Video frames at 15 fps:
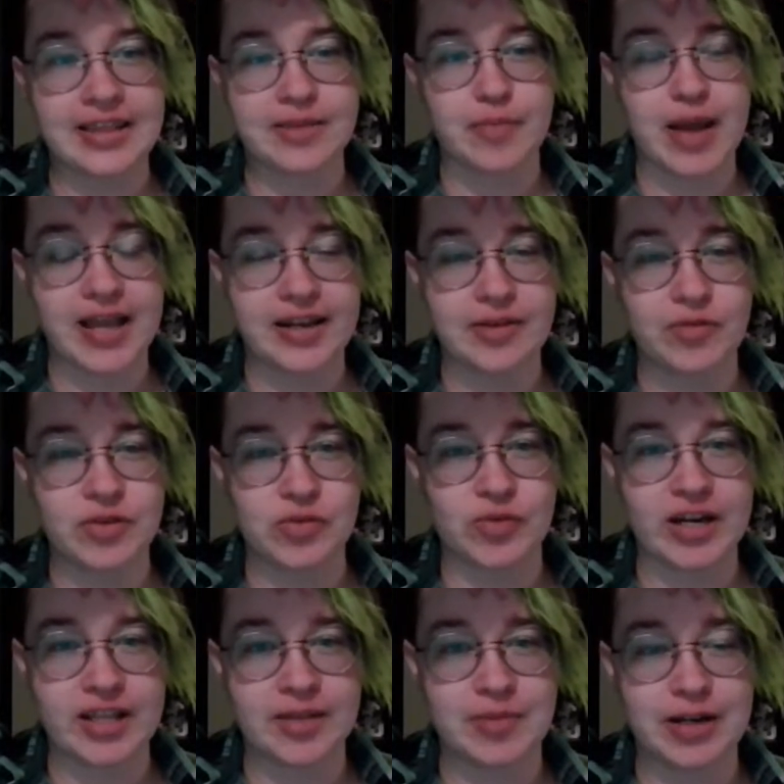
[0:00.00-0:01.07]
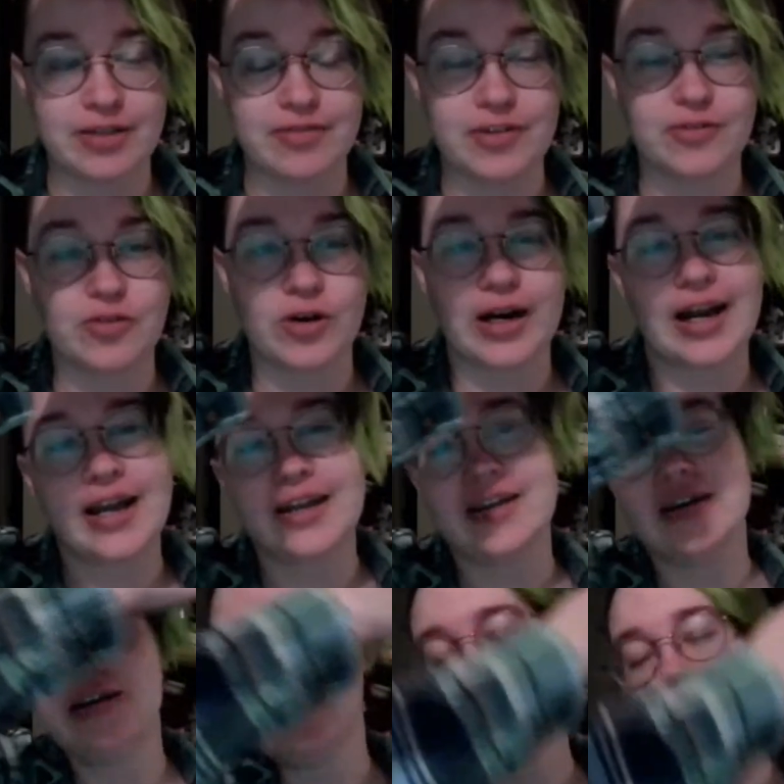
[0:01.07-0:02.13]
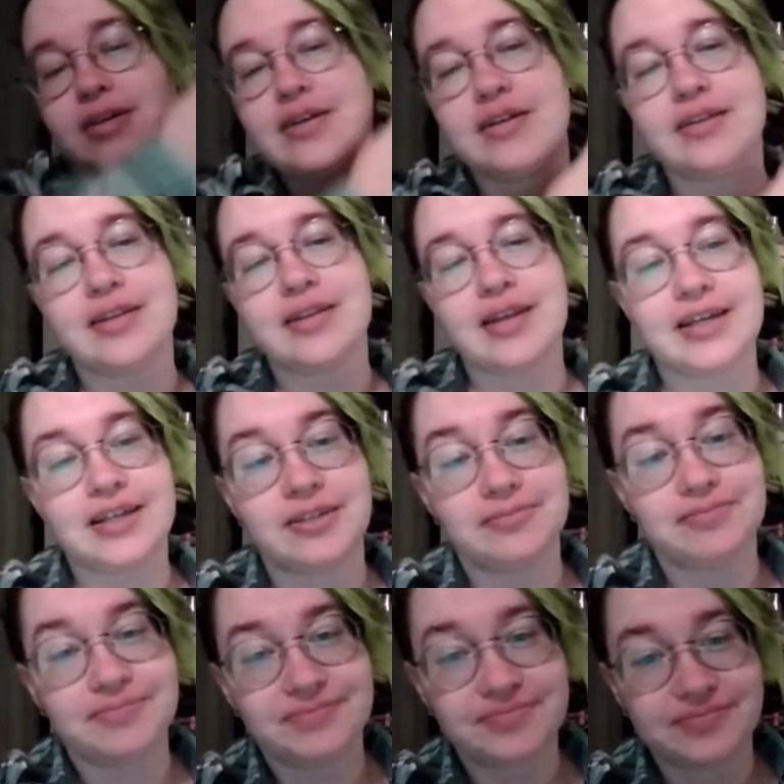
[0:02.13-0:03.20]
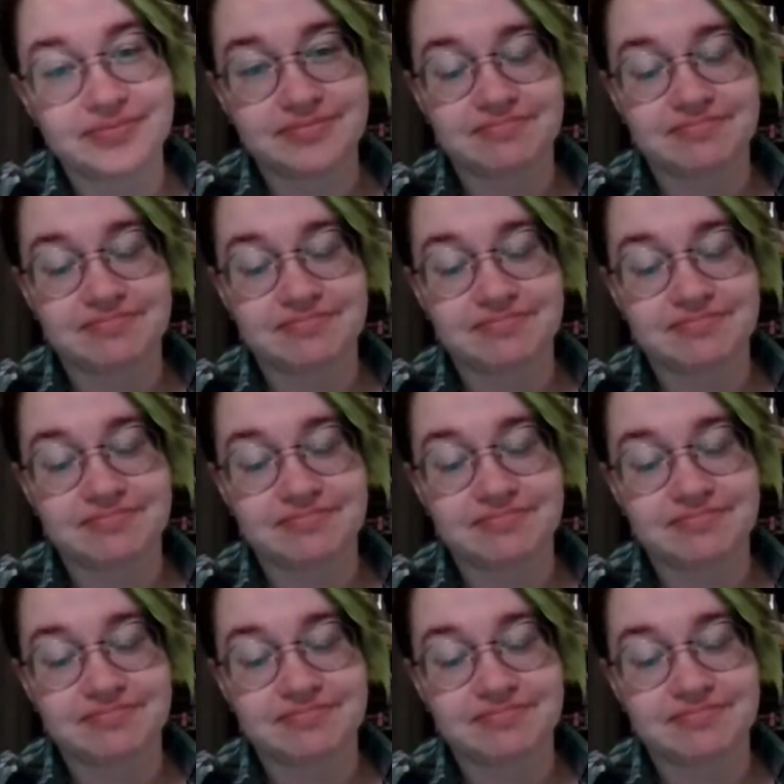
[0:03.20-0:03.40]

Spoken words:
and the pendant was right in the middle of your forehead. My God, like, yes.